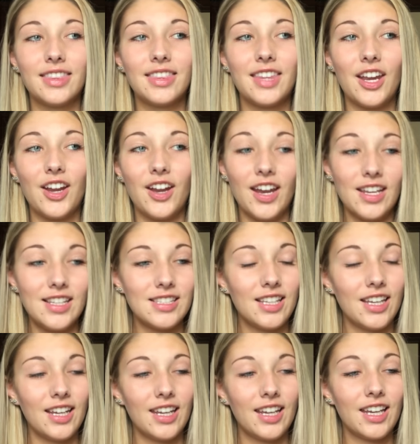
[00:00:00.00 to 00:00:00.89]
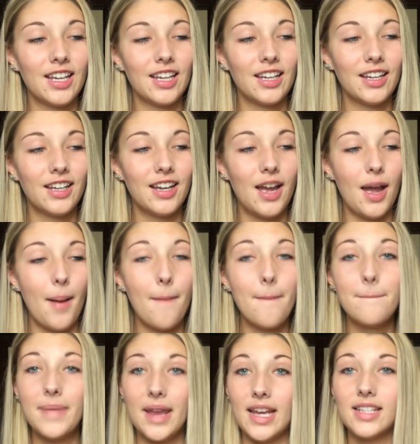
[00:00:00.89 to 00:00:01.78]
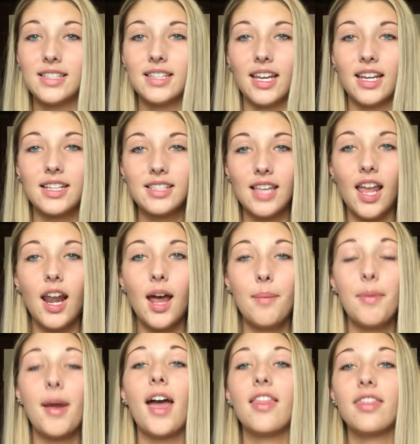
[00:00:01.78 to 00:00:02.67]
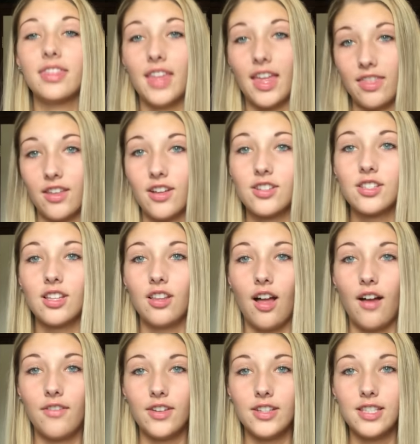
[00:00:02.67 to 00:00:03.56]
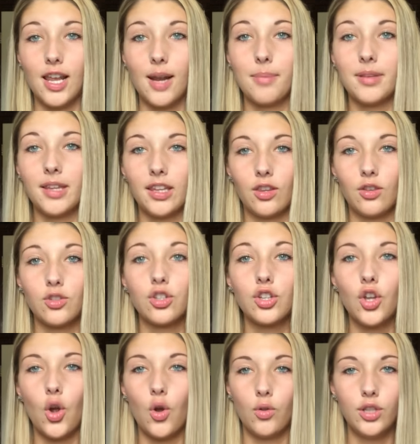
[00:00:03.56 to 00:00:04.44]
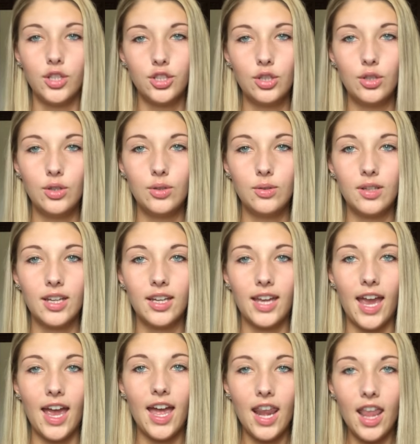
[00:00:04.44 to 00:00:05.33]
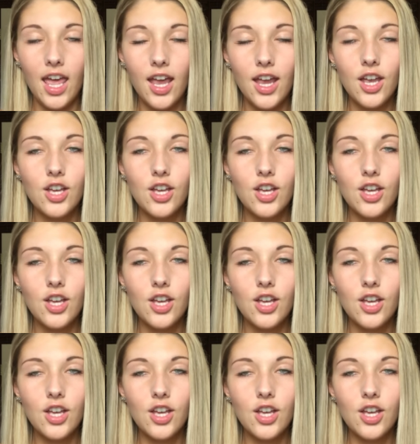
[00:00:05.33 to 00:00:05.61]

there is like a basic setup and then there's the lofted setup and like those are the only two you can get.